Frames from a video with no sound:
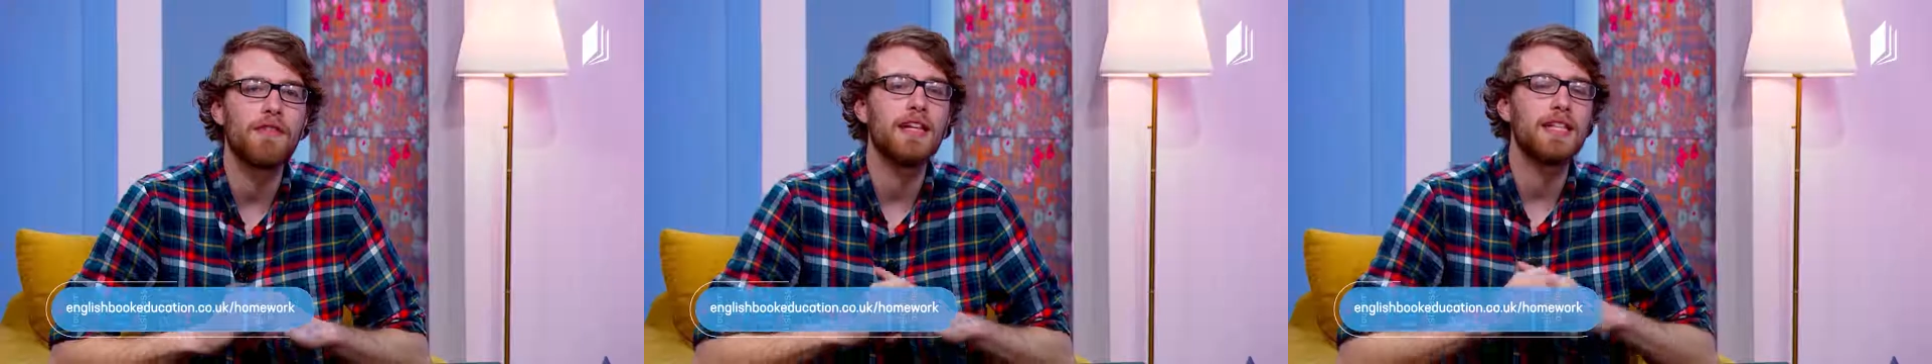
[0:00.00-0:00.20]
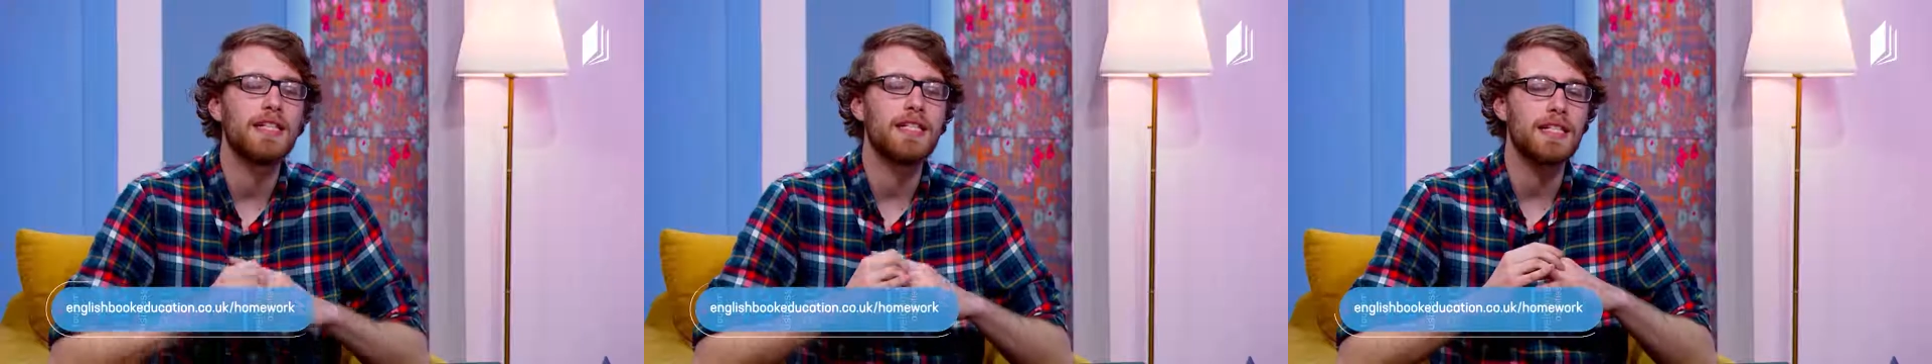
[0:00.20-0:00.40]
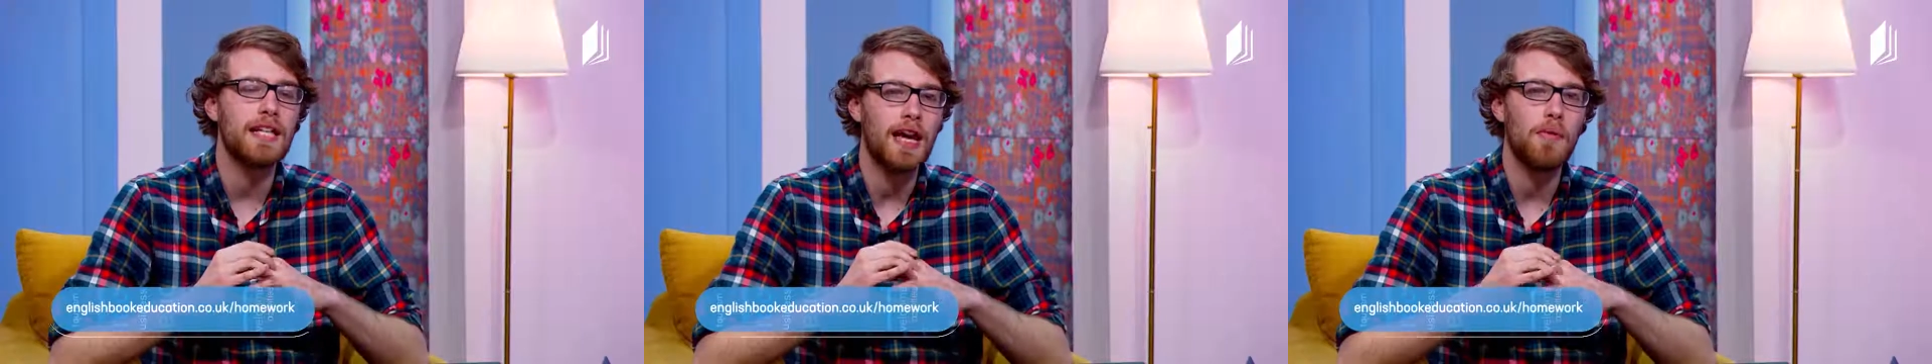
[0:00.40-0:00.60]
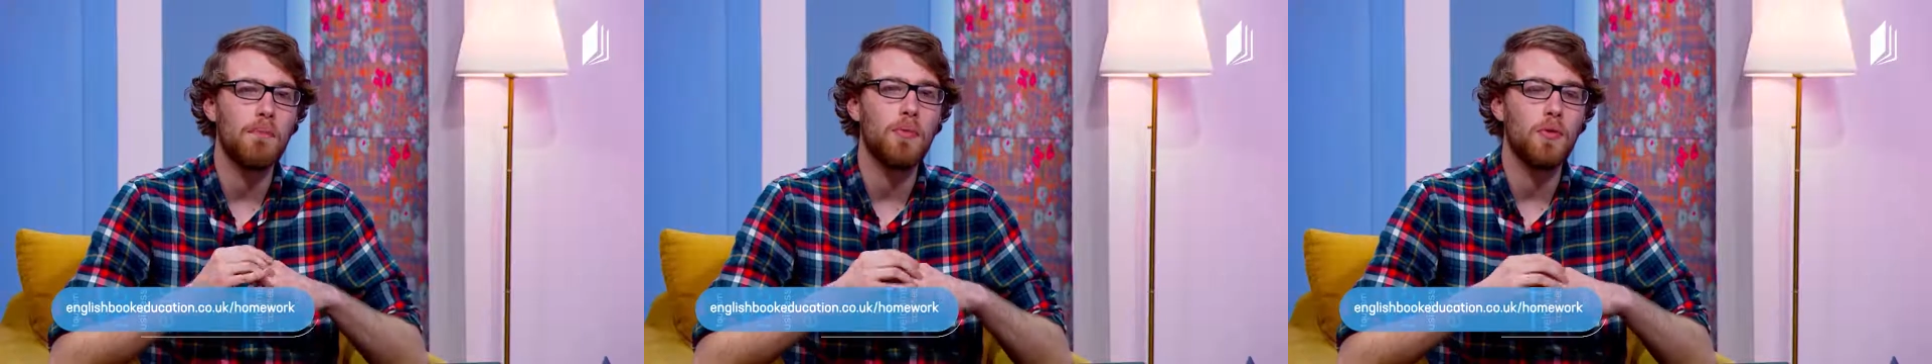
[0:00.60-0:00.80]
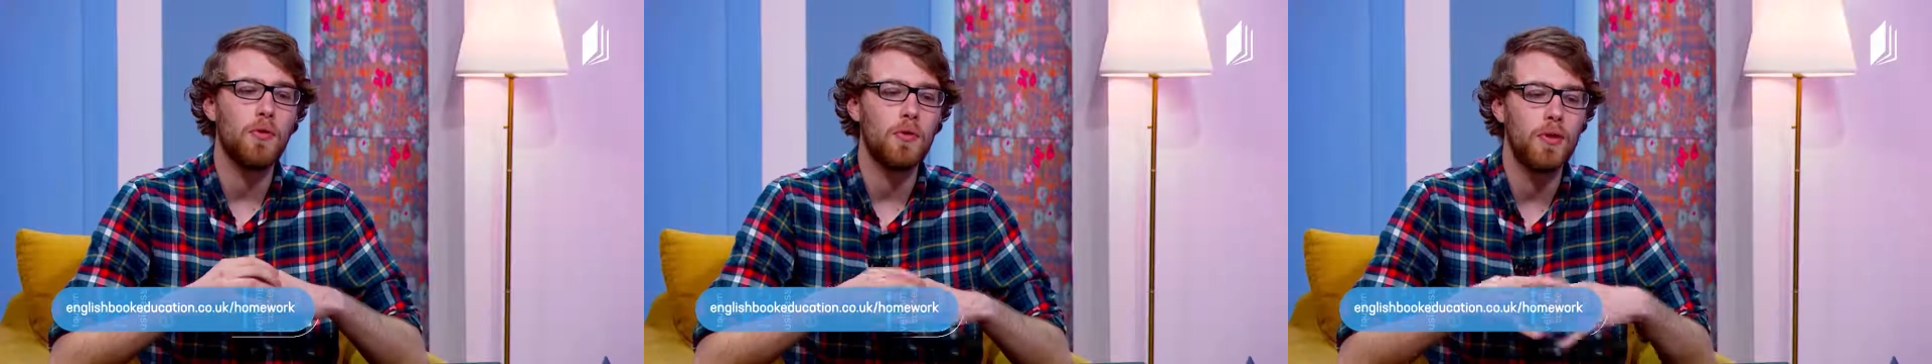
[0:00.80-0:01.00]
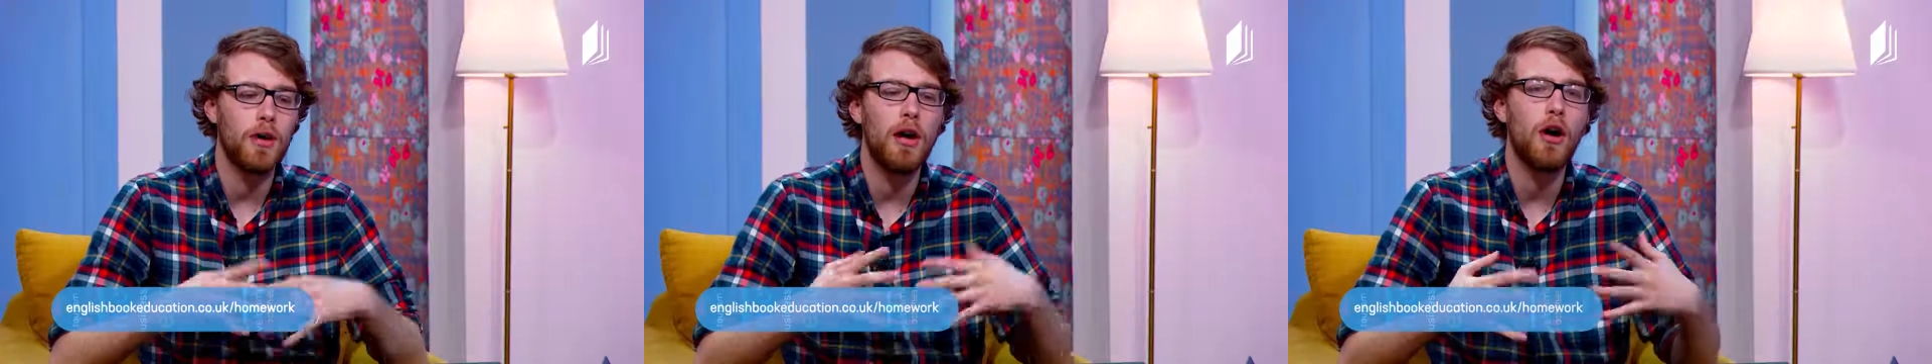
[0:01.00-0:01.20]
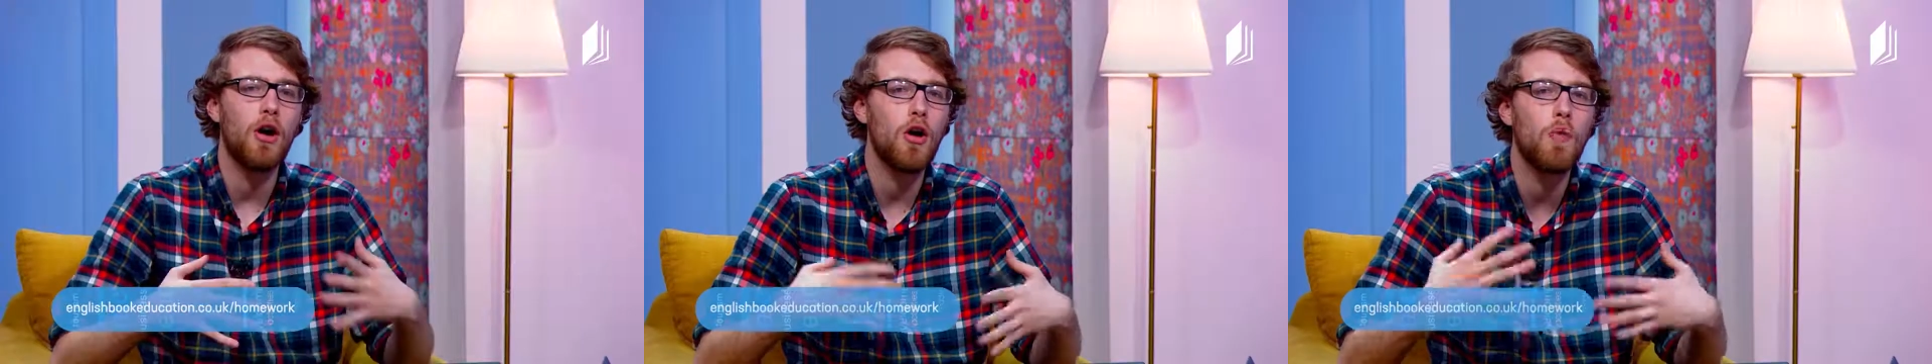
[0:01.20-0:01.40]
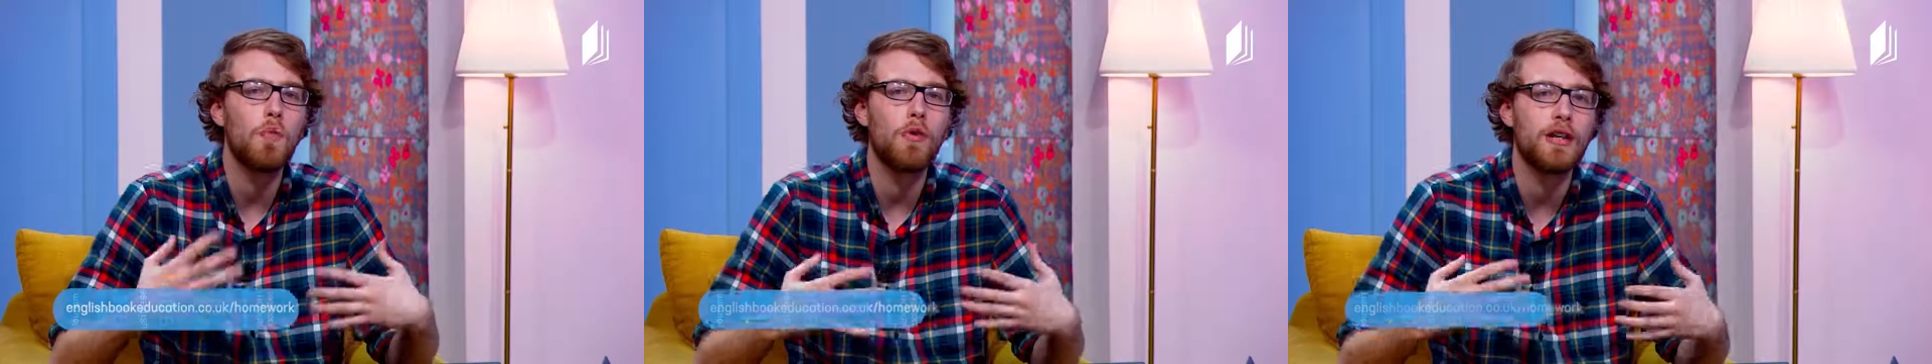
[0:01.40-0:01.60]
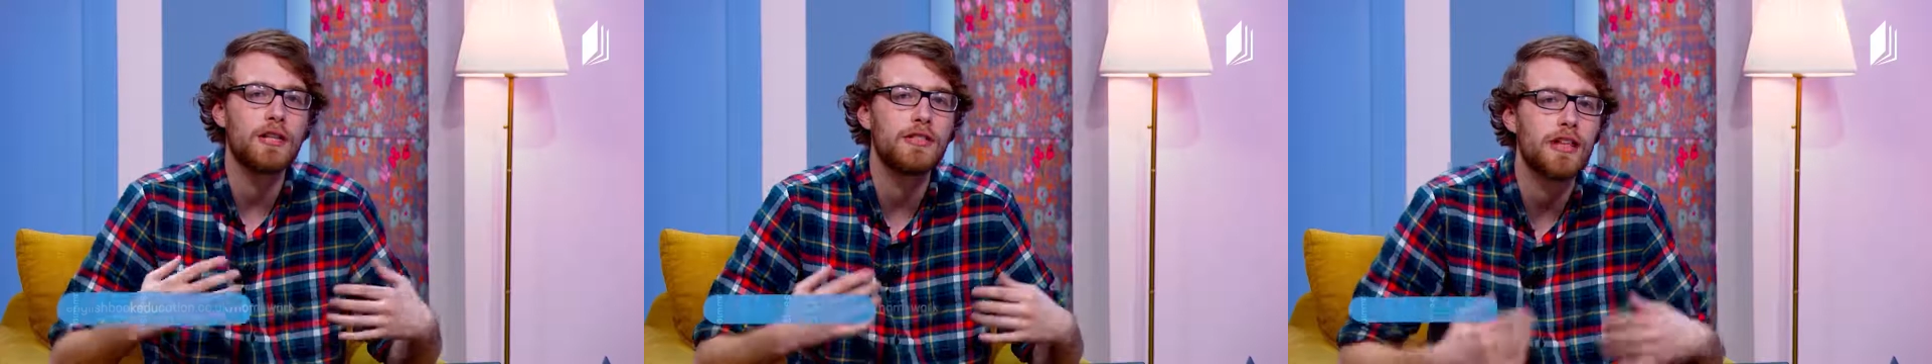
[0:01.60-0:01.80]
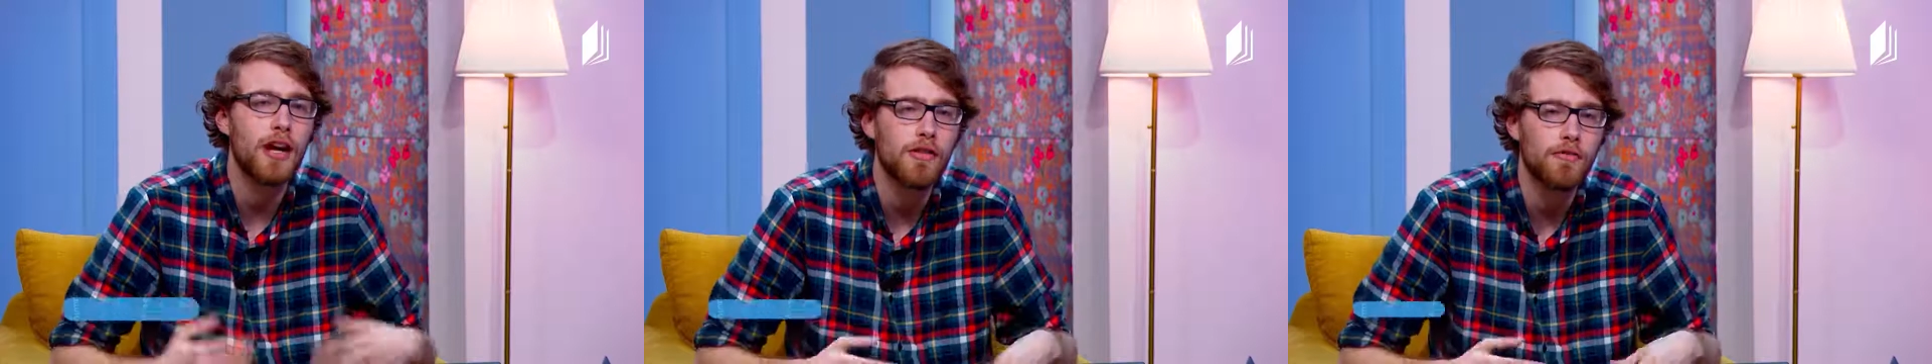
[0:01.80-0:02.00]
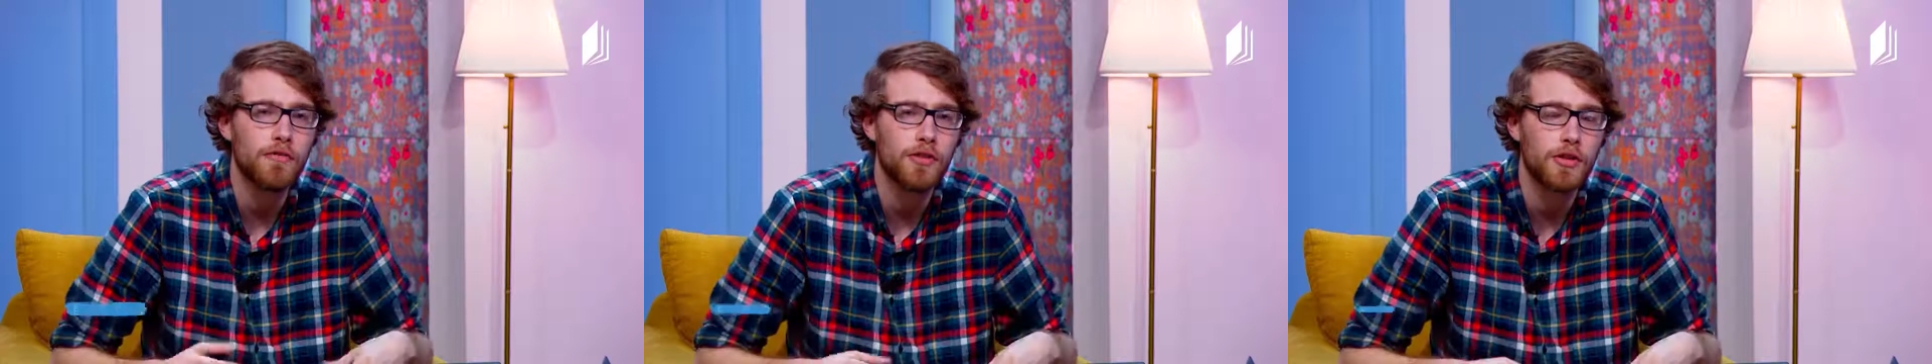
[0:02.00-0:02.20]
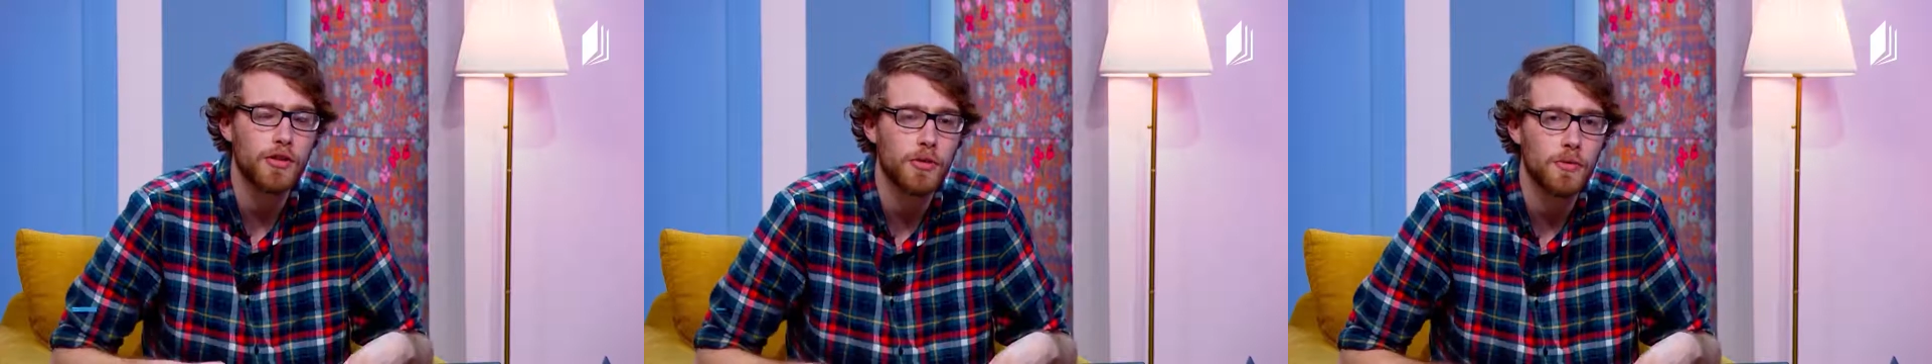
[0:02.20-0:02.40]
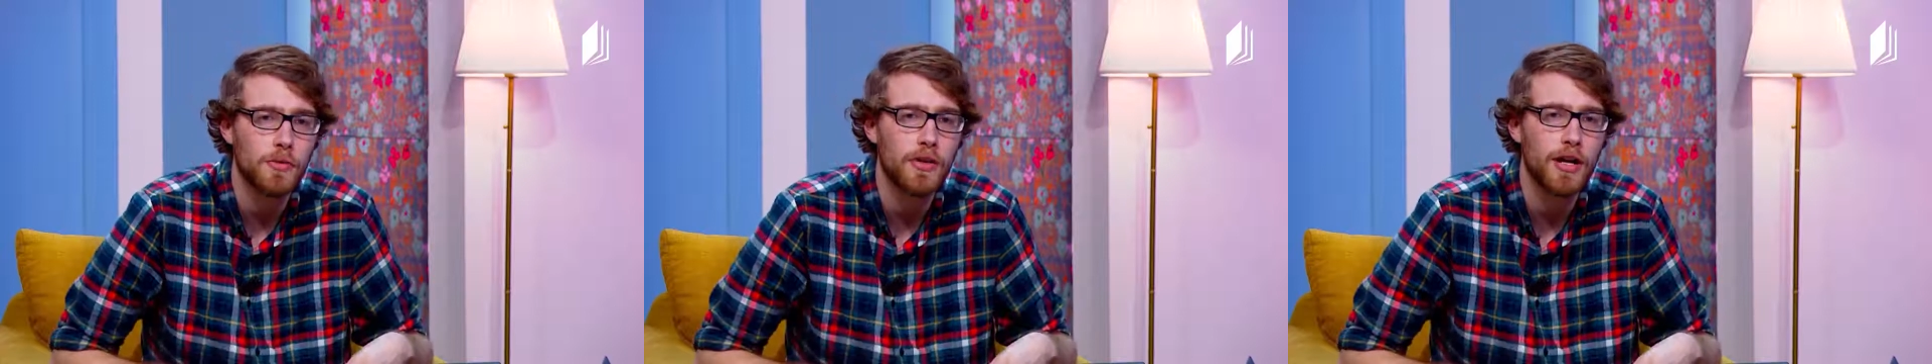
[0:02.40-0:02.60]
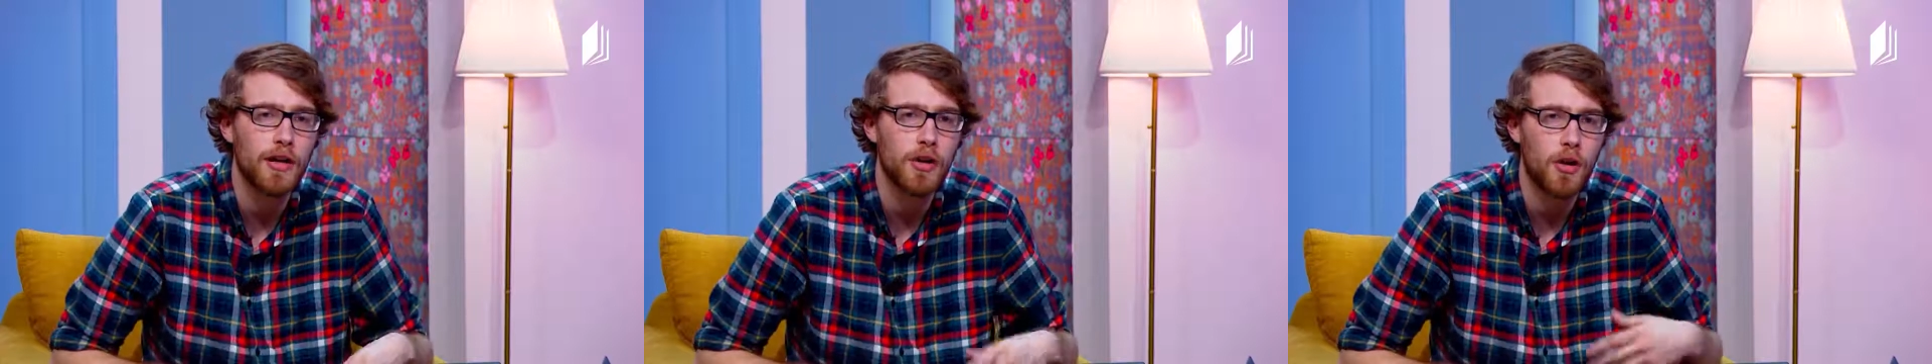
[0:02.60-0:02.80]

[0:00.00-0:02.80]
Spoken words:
example homework done for you there